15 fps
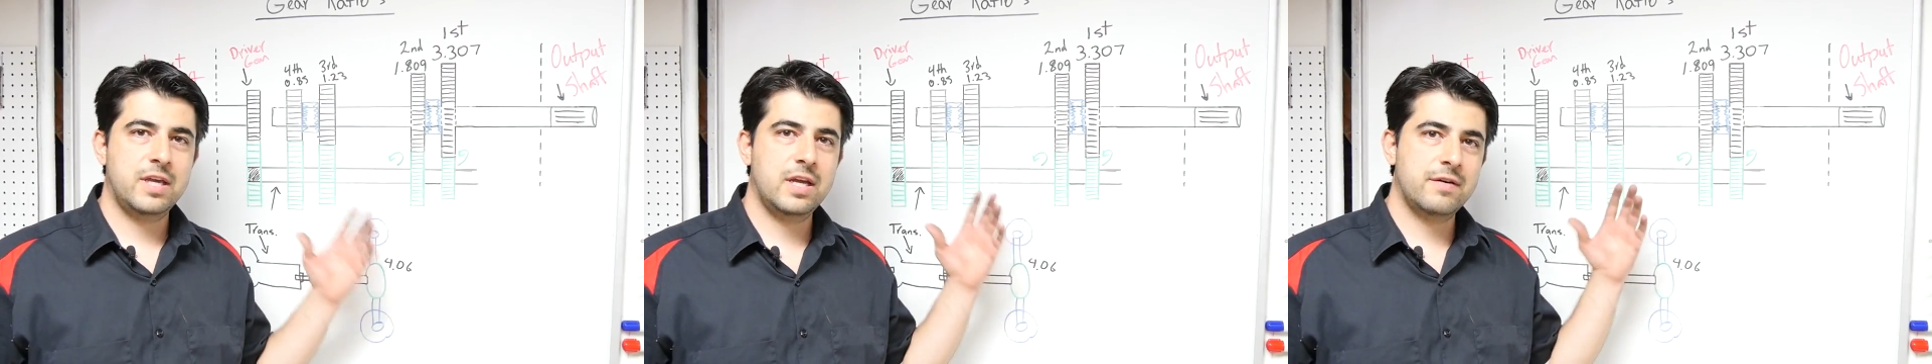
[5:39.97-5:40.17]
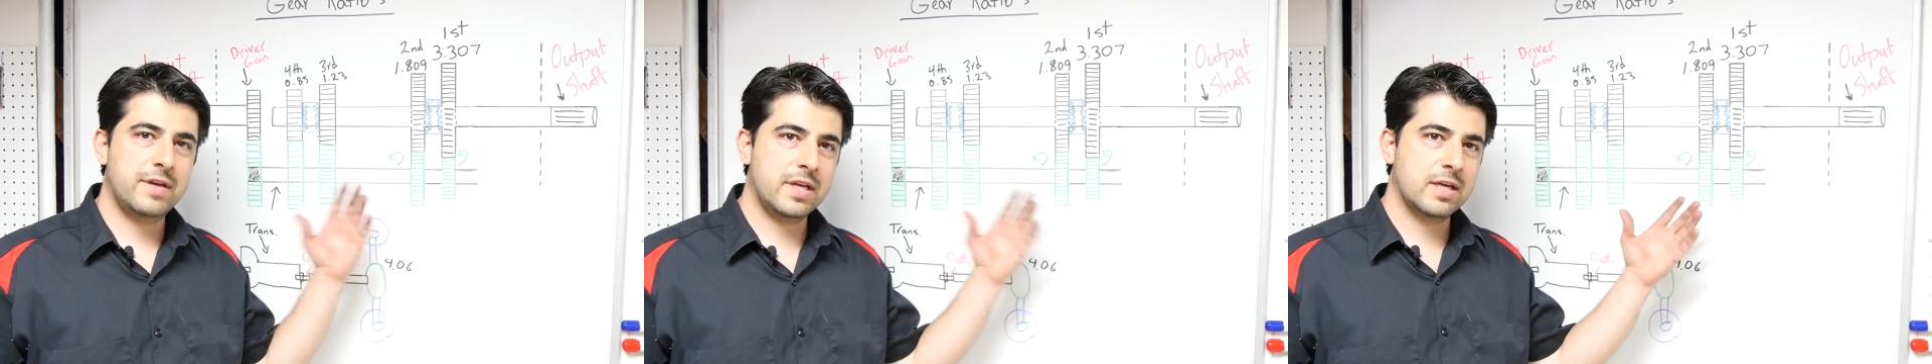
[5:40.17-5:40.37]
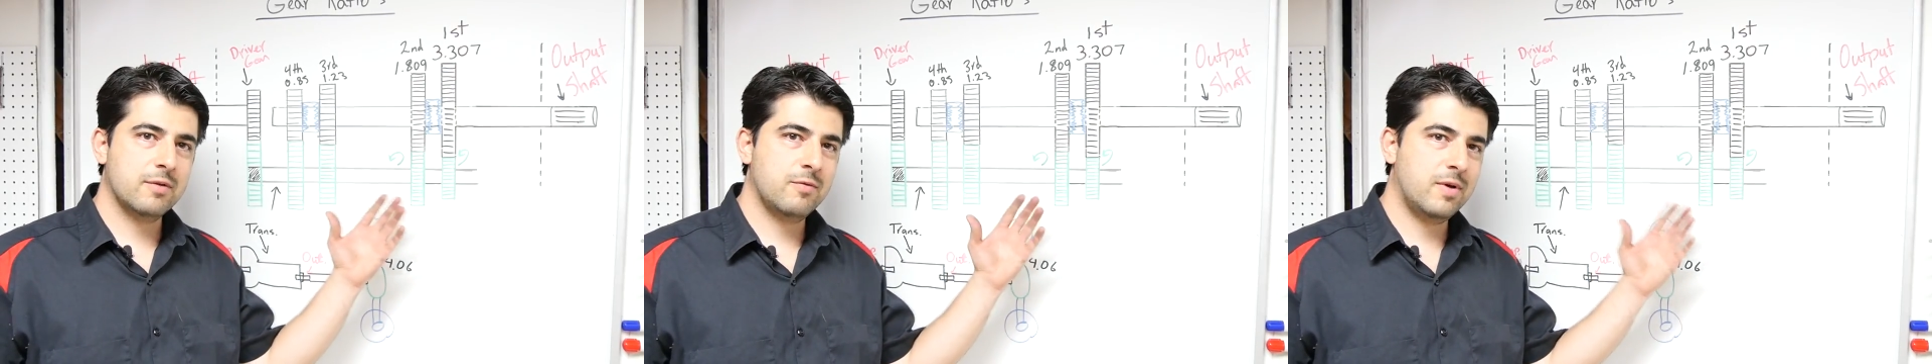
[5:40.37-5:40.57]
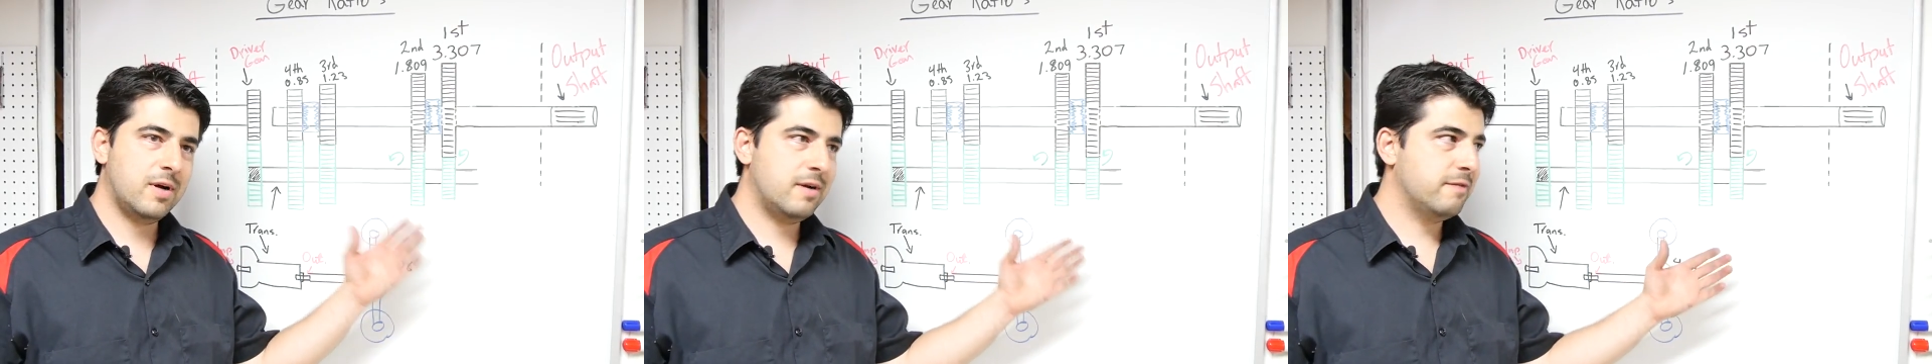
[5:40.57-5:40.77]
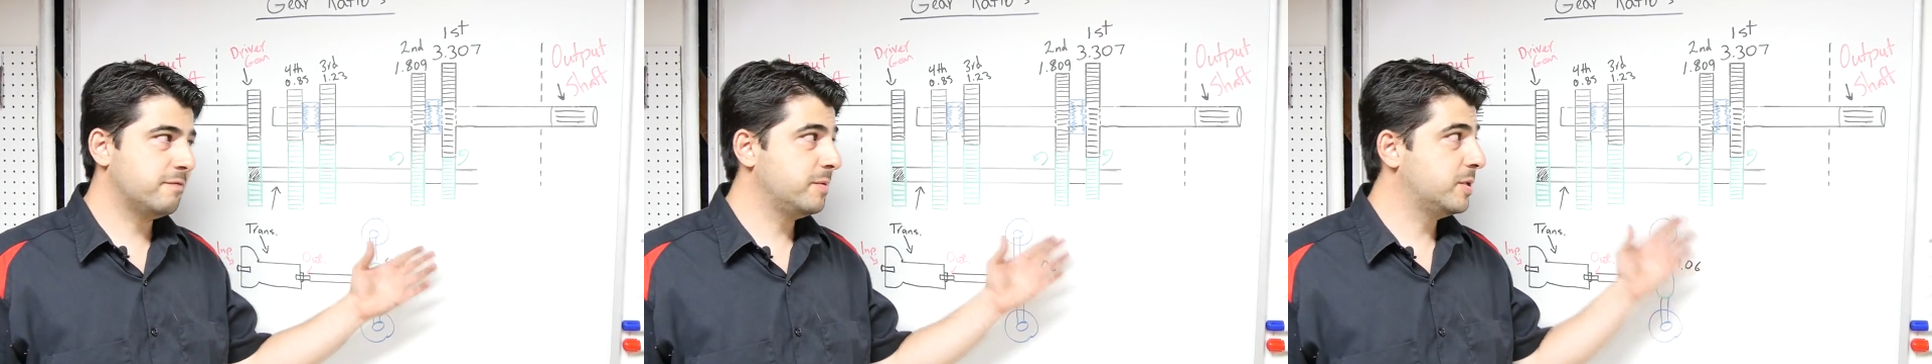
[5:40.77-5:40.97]
gearing
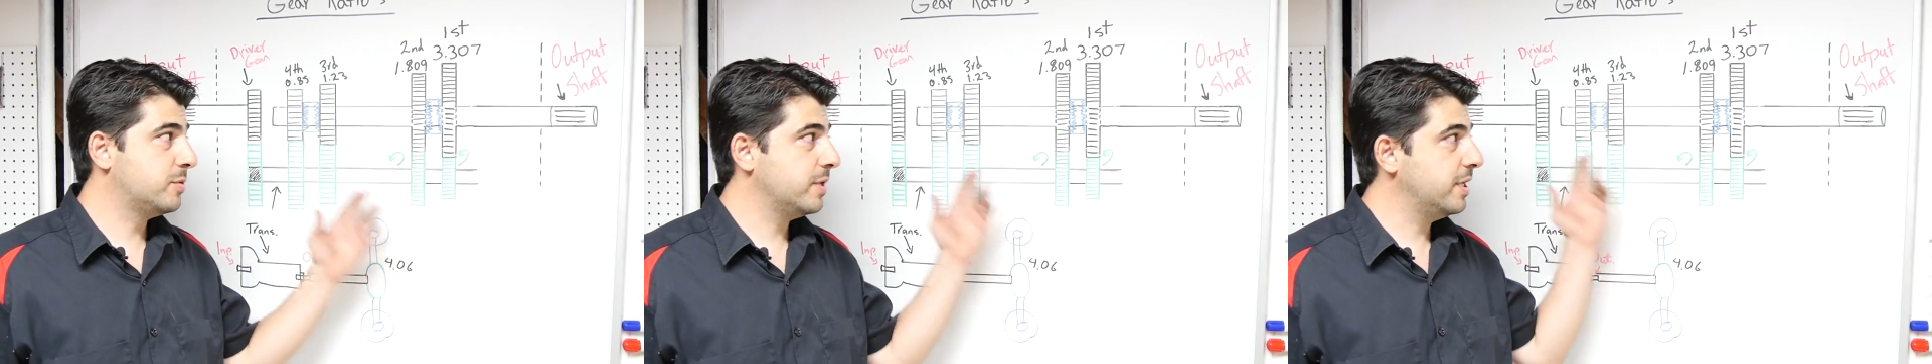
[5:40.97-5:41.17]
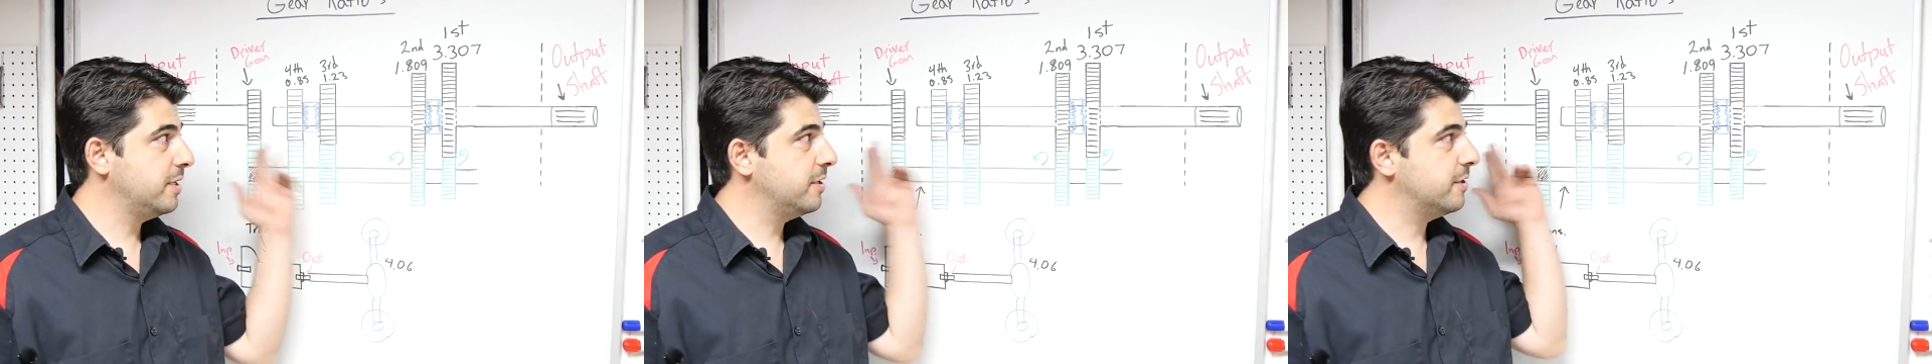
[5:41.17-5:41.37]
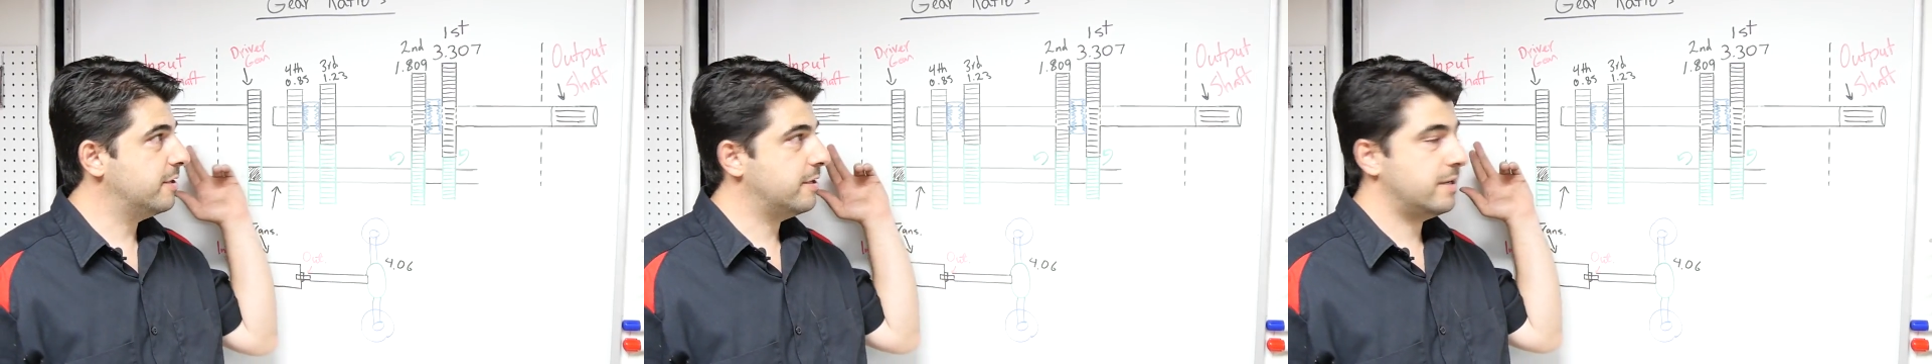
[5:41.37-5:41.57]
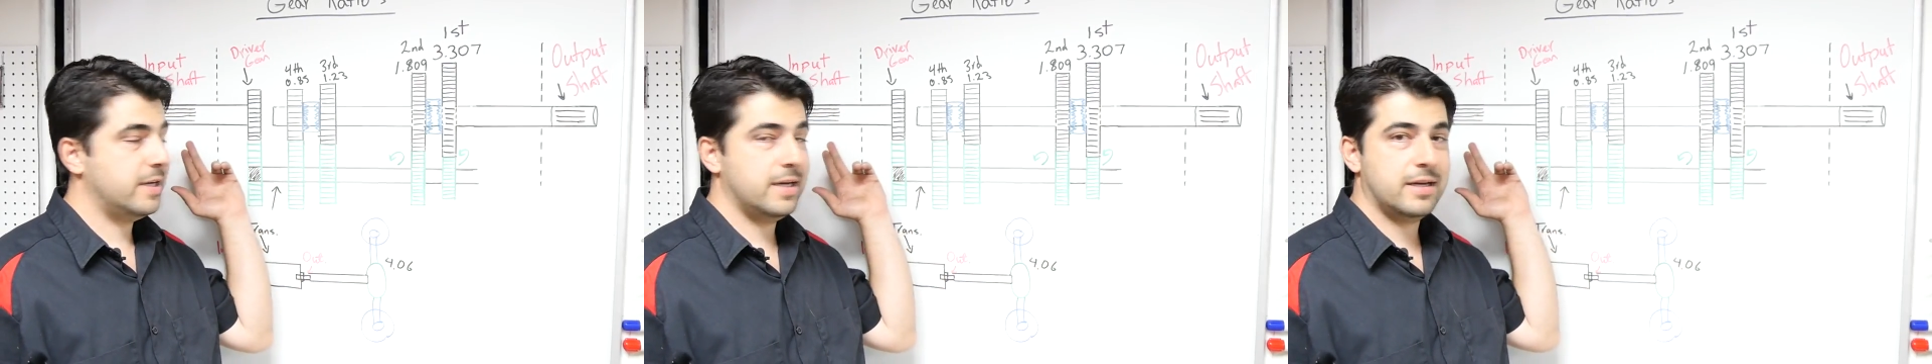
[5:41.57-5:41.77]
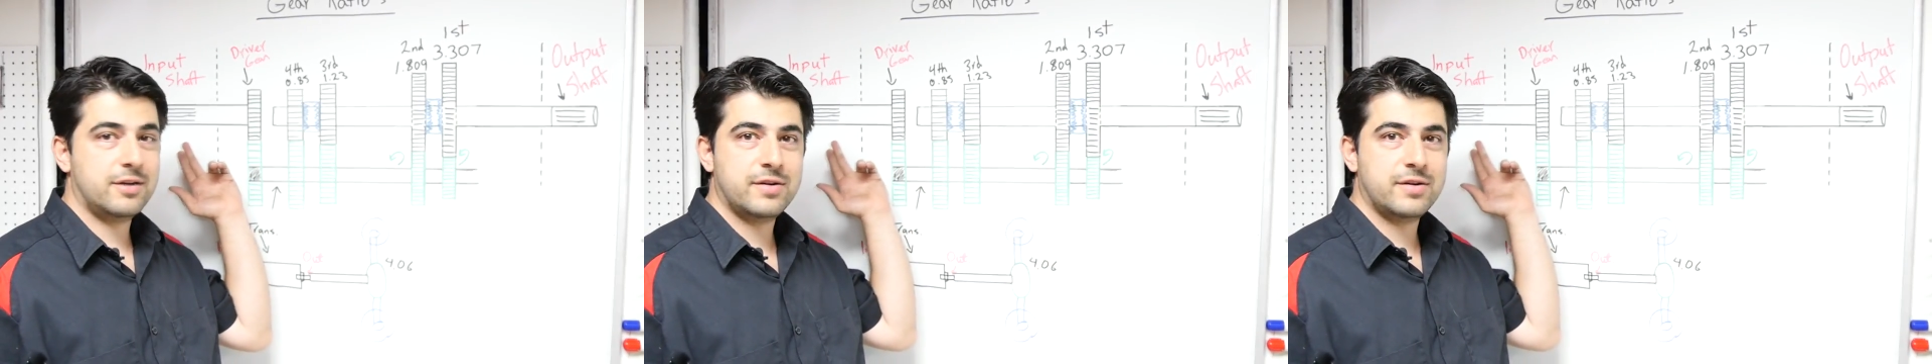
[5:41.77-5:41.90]
involved between your uh,